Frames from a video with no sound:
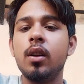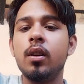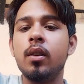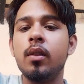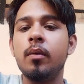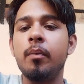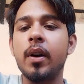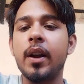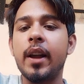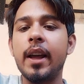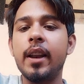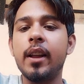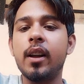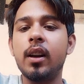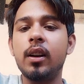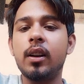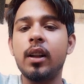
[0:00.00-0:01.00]

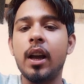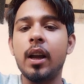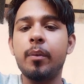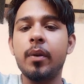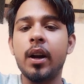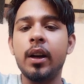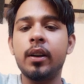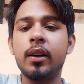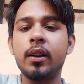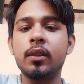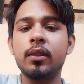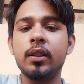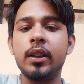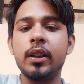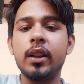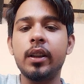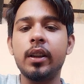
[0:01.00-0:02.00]
mechanical typewriters
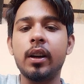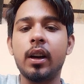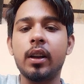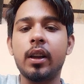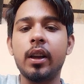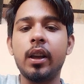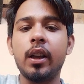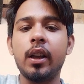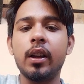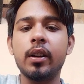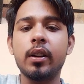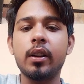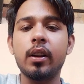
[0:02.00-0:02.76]
hitting a key